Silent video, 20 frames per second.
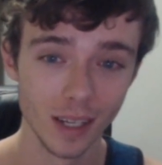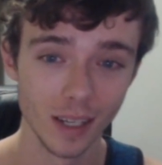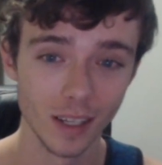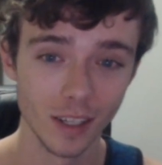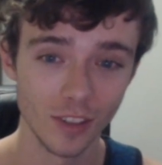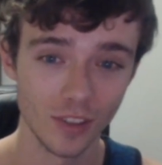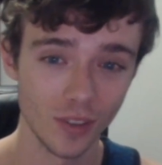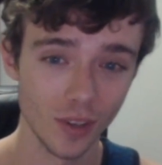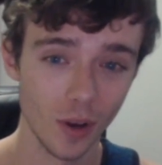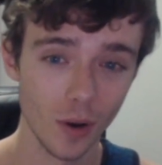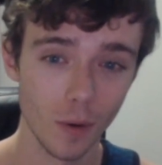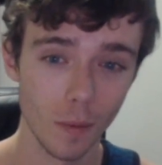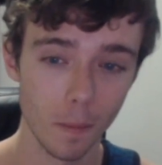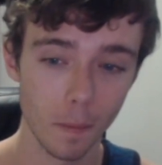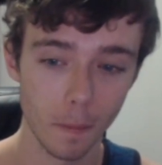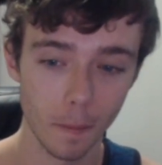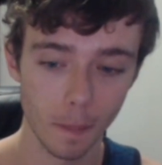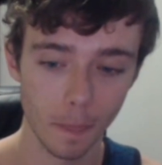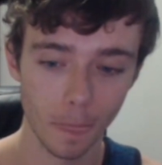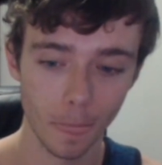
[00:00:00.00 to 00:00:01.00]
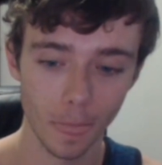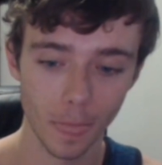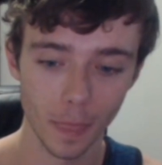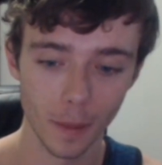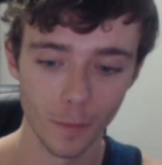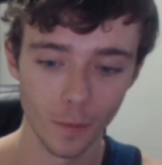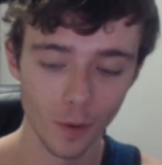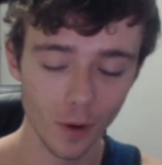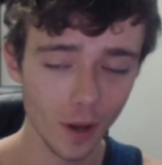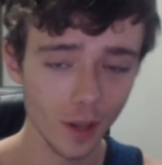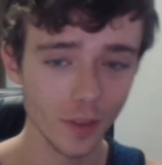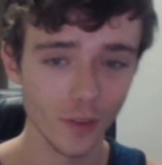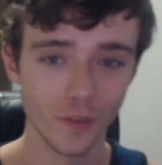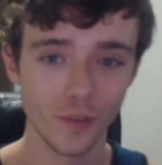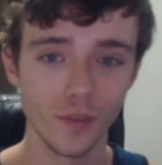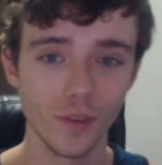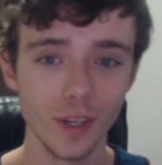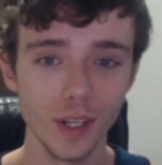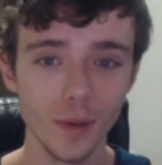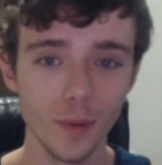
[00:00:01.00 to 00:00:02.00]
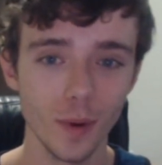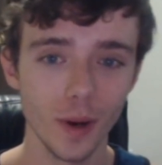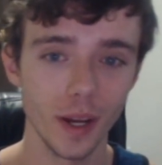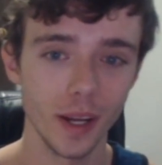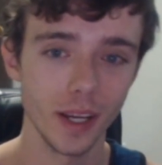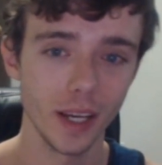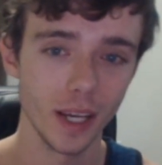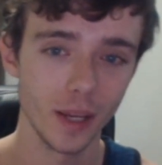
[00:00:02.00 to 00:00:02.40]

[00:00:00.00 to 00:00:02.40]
So, we're on the freeway,